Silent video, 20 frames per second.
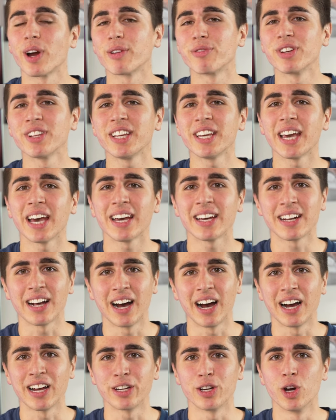I really had
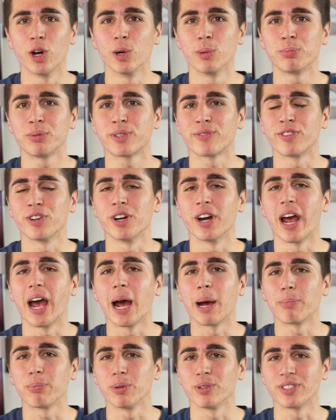high hopes for
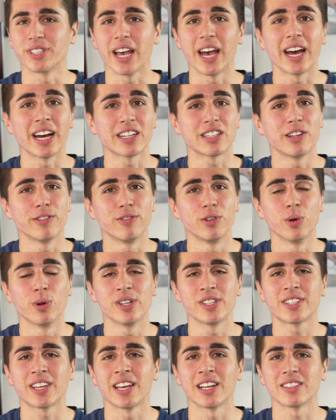Apple's active
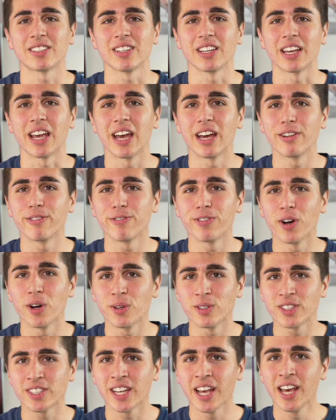noise canceling
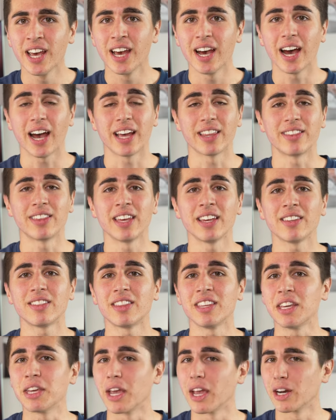headphones. I think
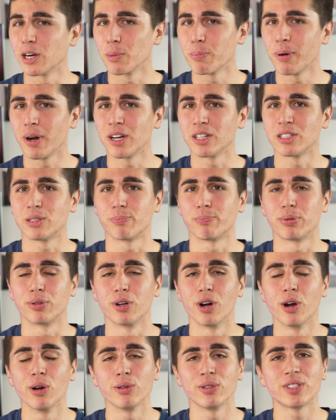the AirPods
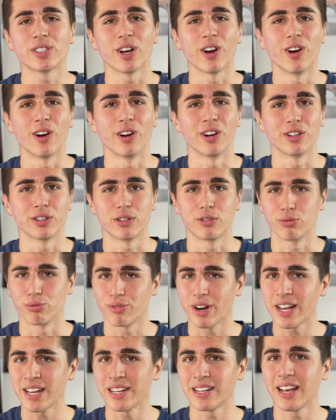Pros are
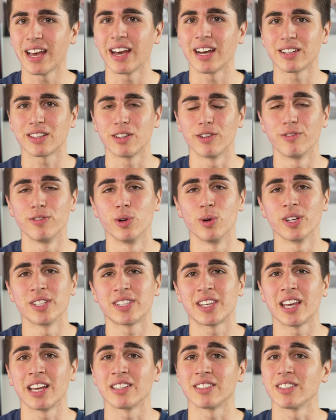great active noise
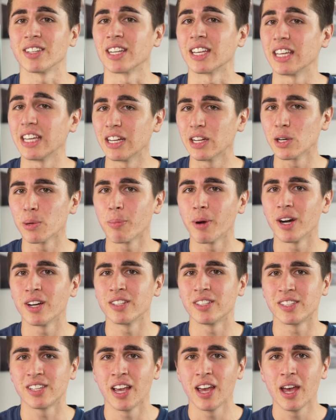canceling
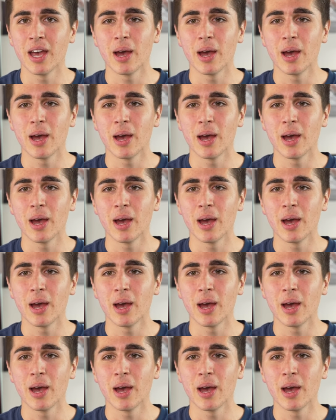earbuds,